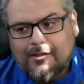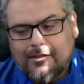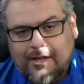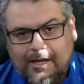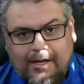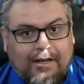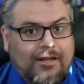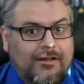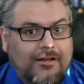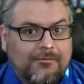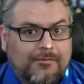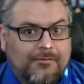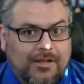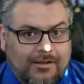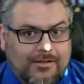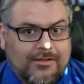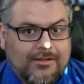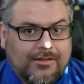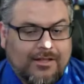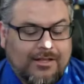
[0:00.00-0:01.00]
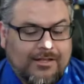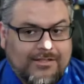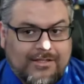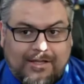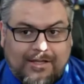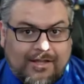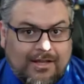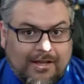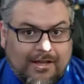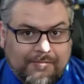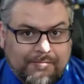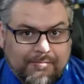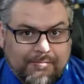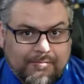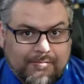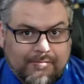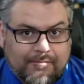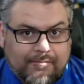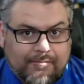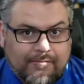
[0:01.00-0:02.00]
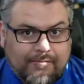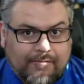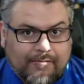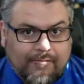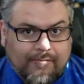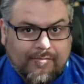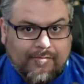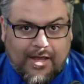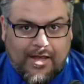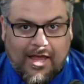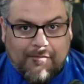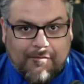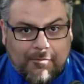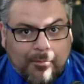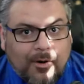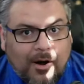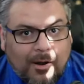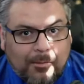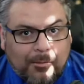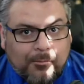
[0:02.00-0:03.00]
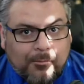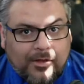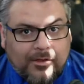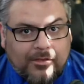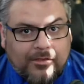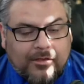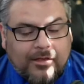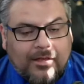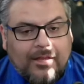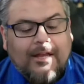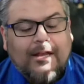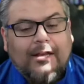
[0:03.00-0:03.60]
they said they have a problem with.